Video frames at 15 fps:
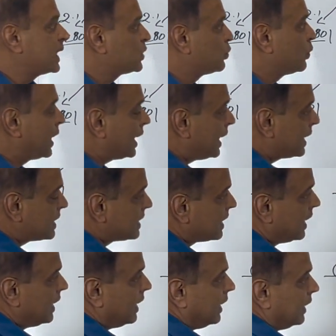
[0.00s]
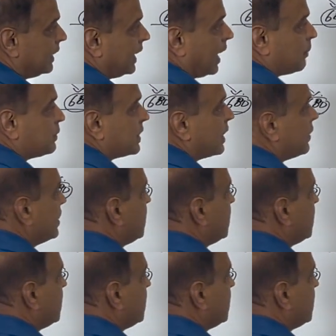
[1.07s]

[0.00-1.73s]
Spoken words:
as well as they observed